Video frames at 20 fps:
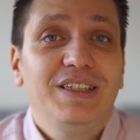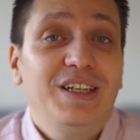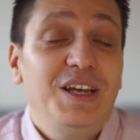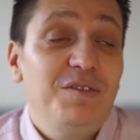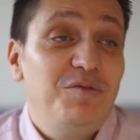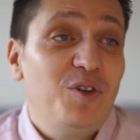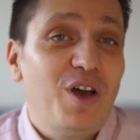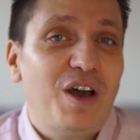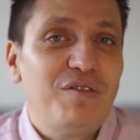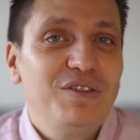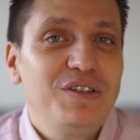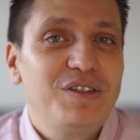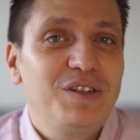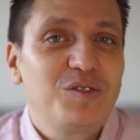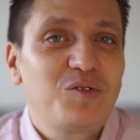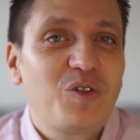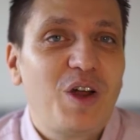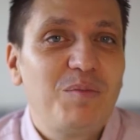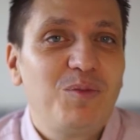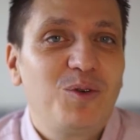if you haven't
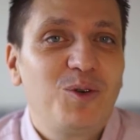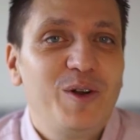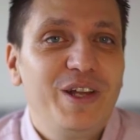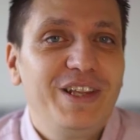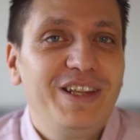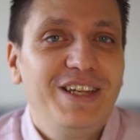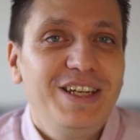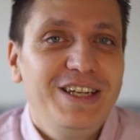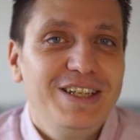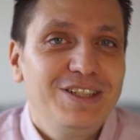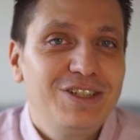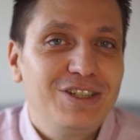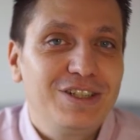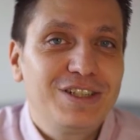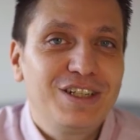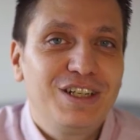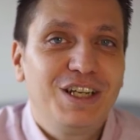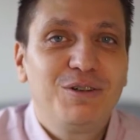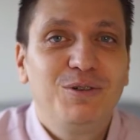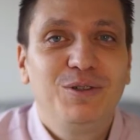subscribed already,
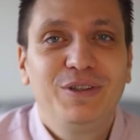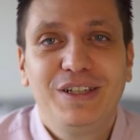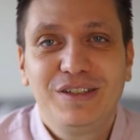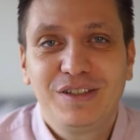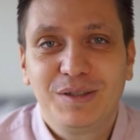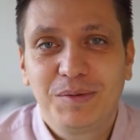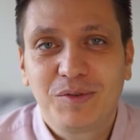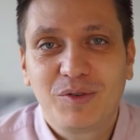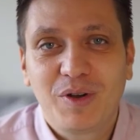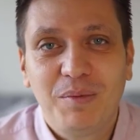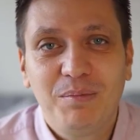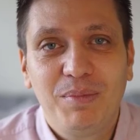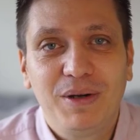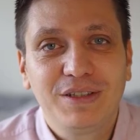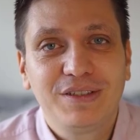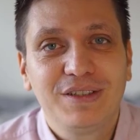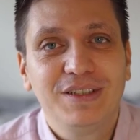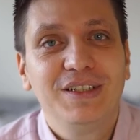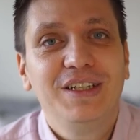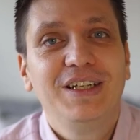just click on that subscribe
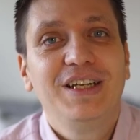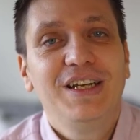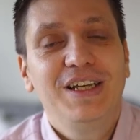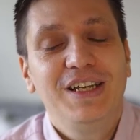button.